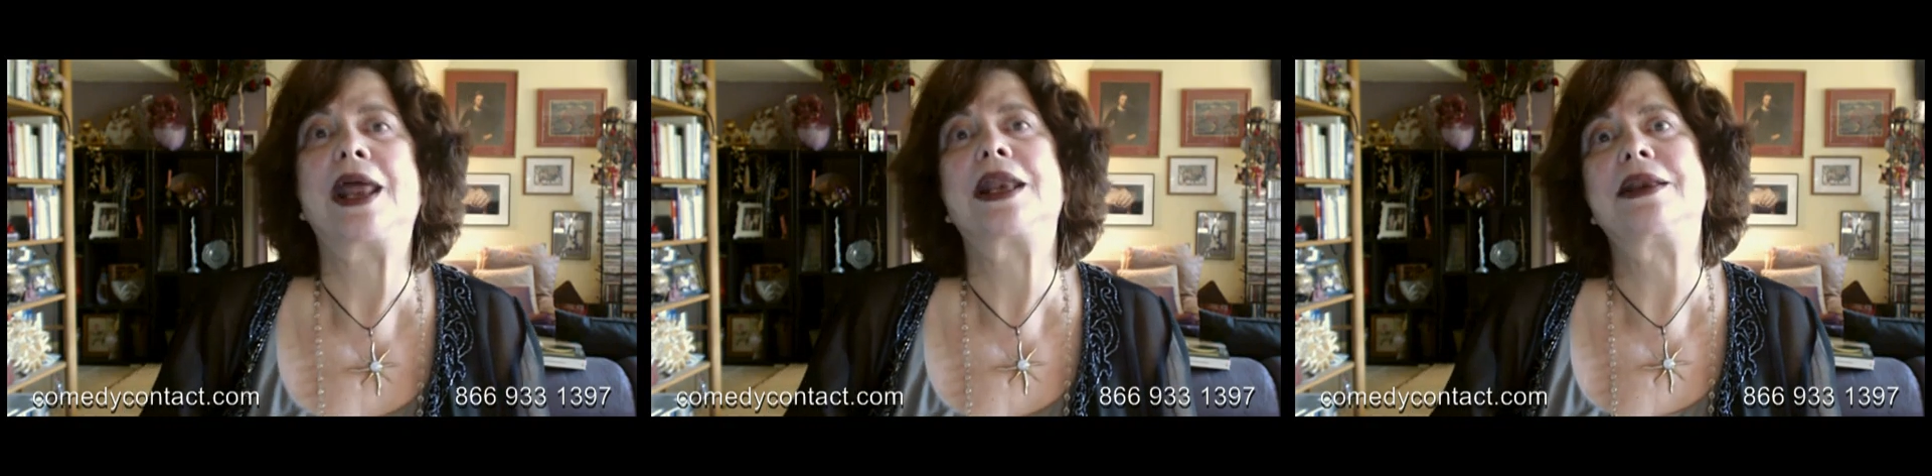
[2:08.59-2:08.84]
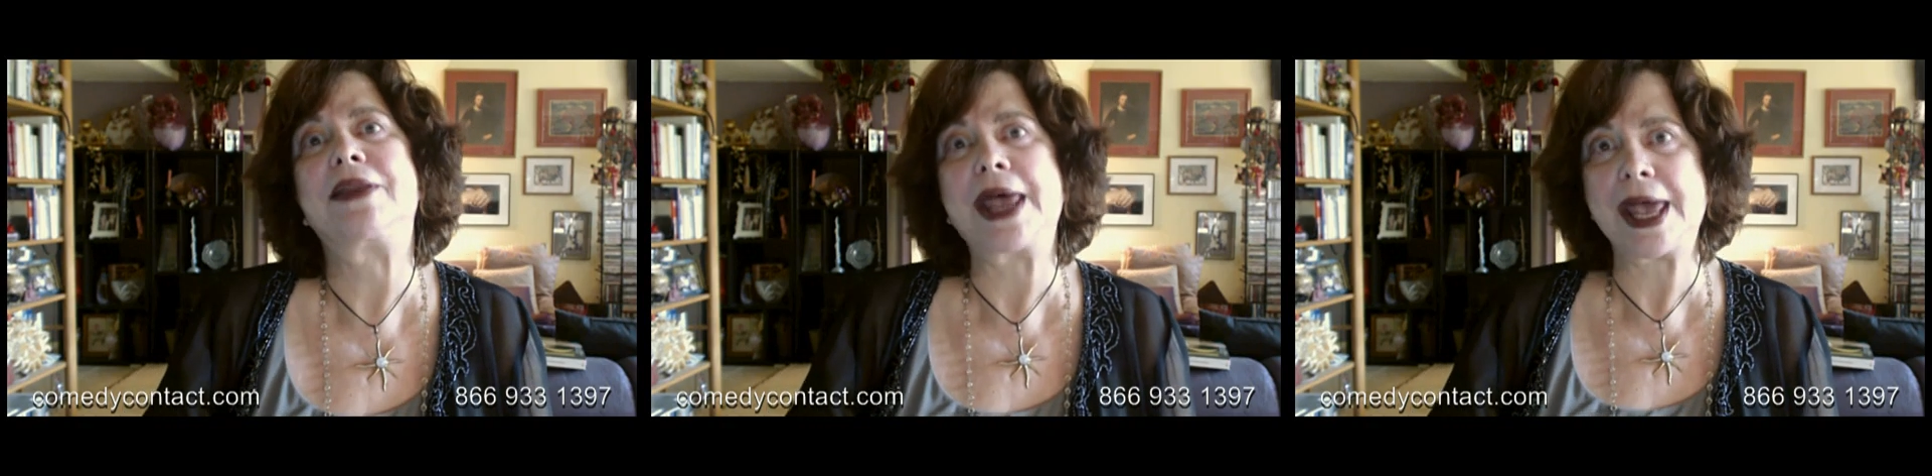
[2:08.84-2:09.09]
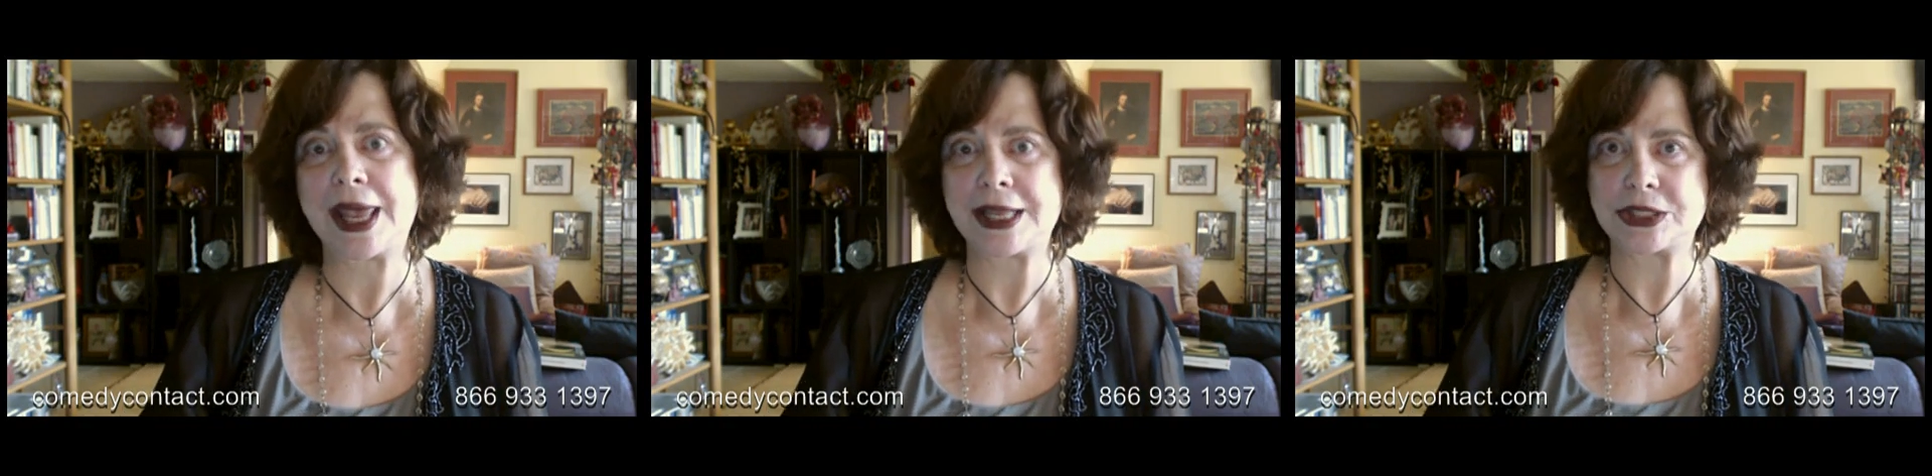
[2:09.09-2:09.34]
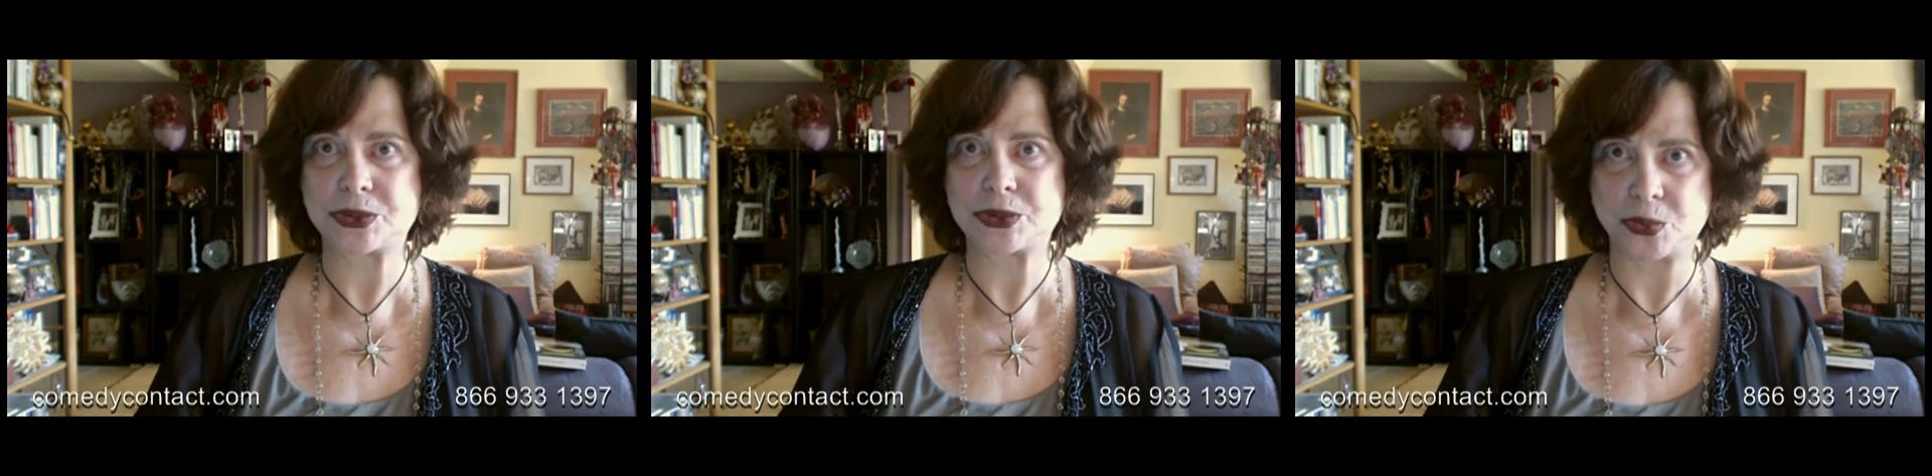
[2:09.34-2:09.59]
And
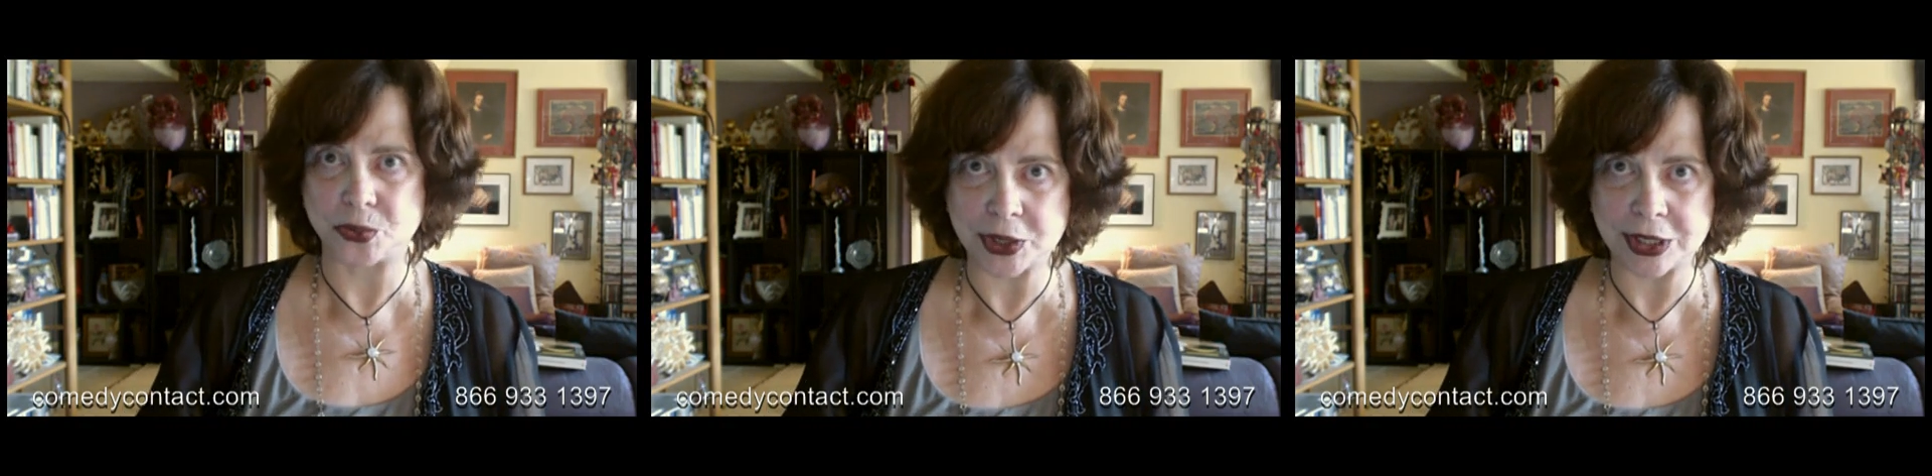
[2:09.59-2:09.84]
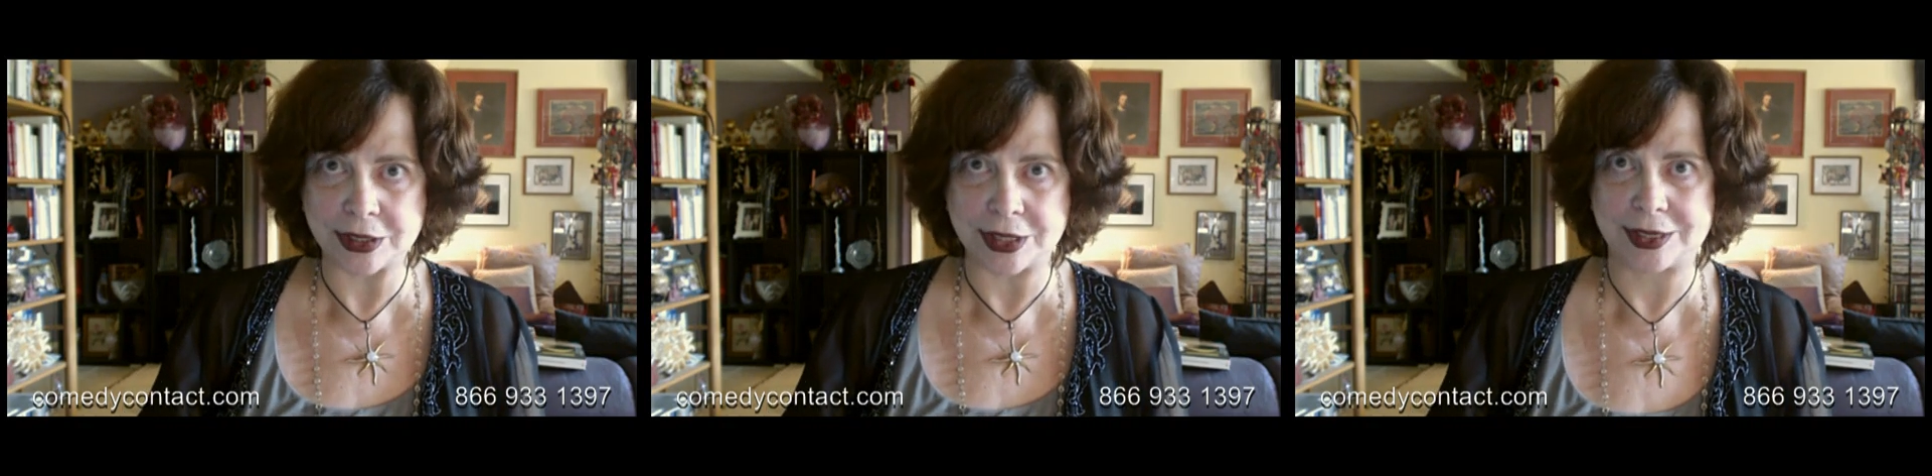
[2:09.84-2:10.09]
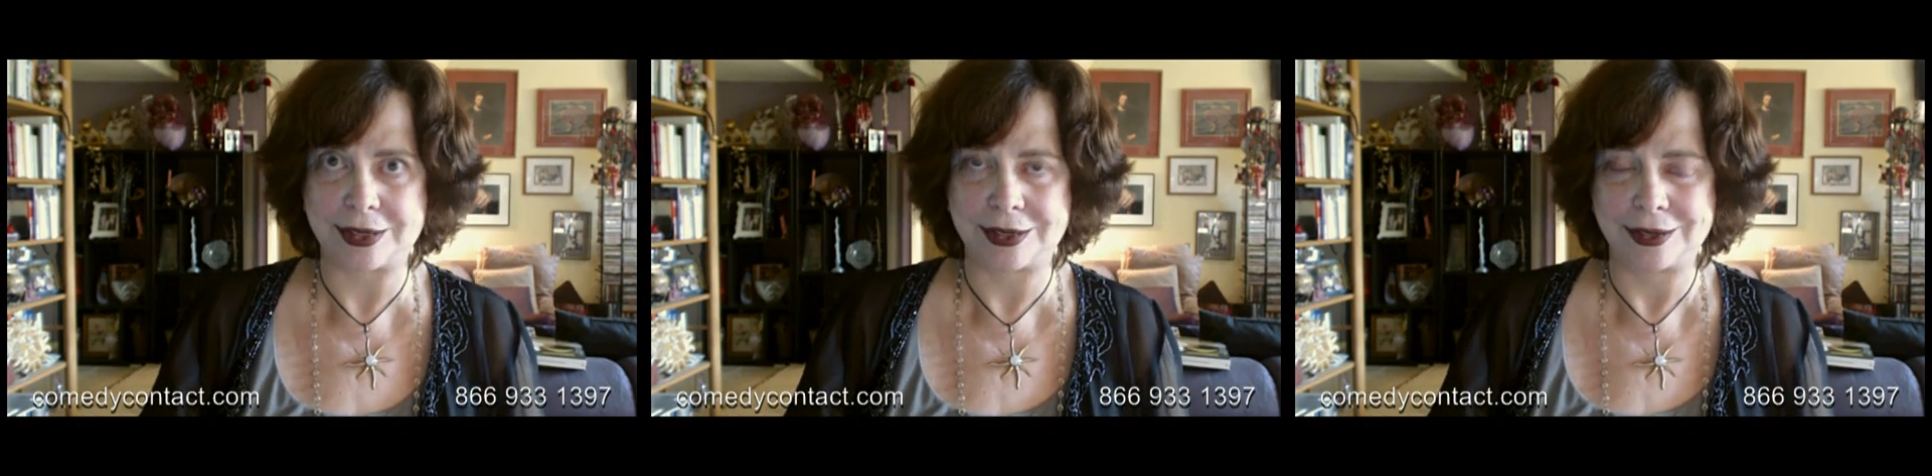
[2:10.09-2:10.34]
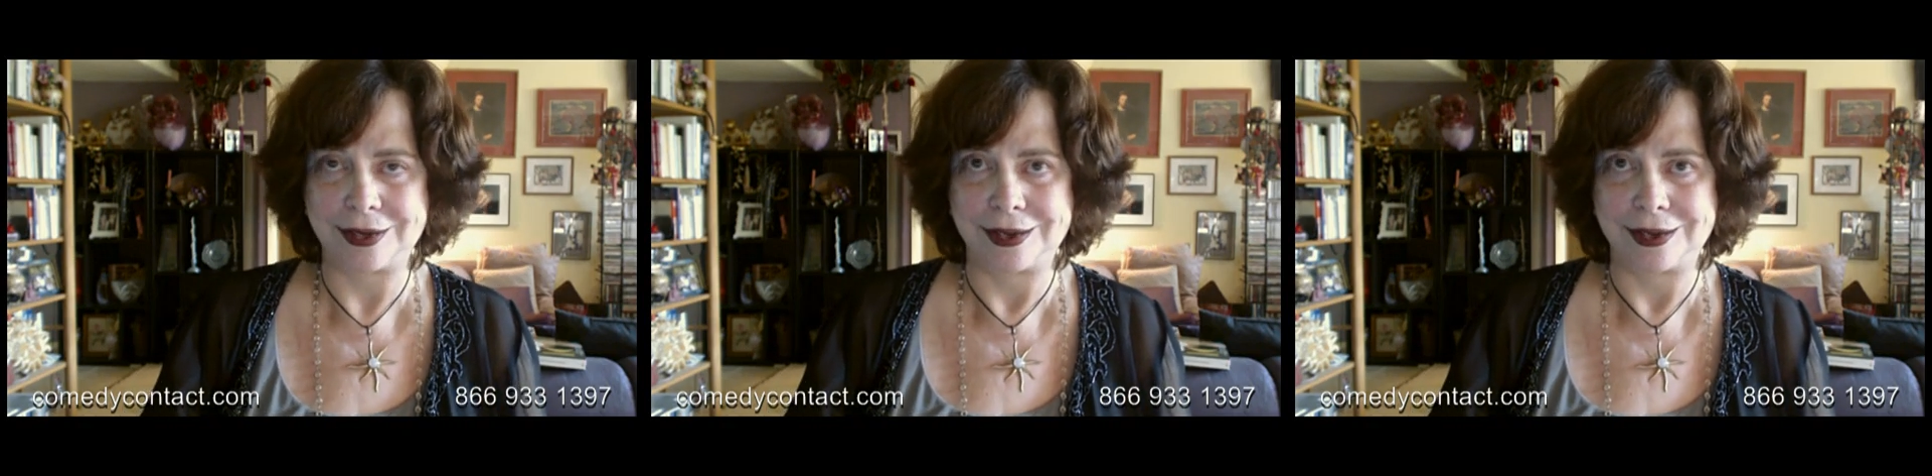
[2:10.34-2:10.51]
that's really